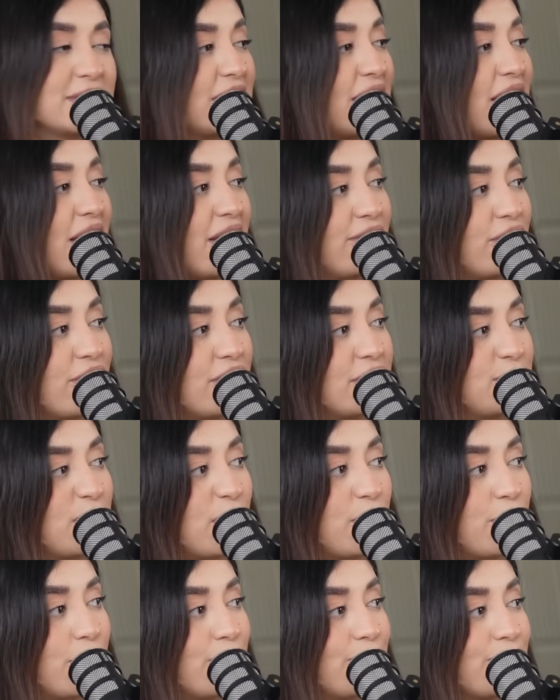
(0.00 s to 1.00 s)
to have all these
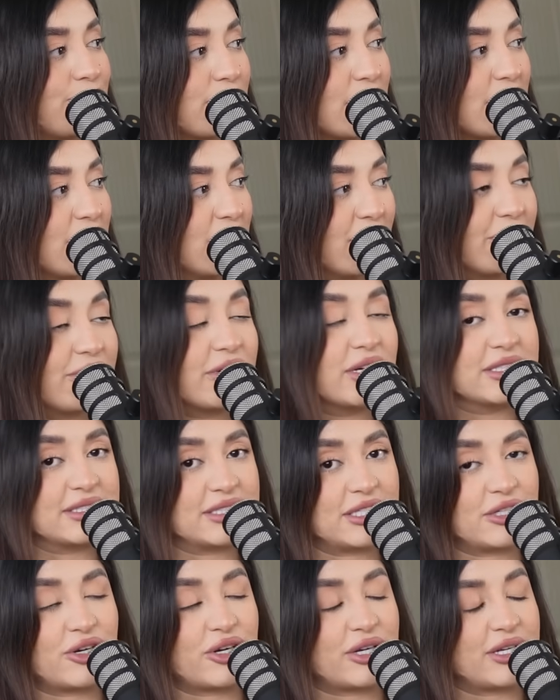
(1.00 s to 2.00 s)
people love
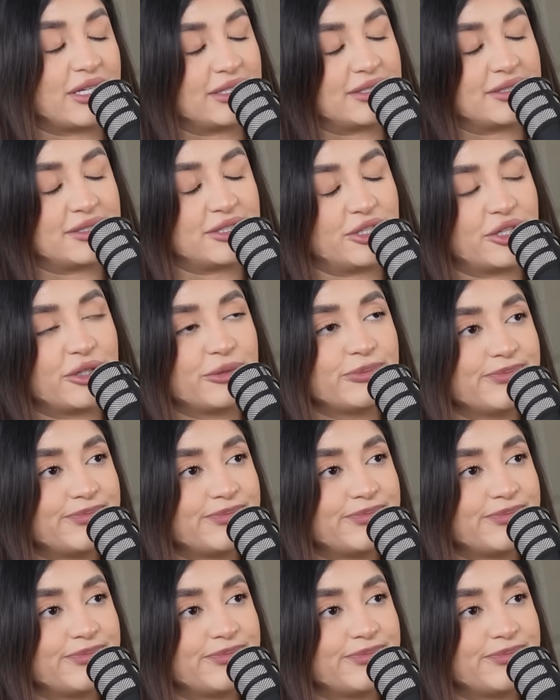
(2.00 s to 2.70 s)
us mm. and our mm-hmm. kids you know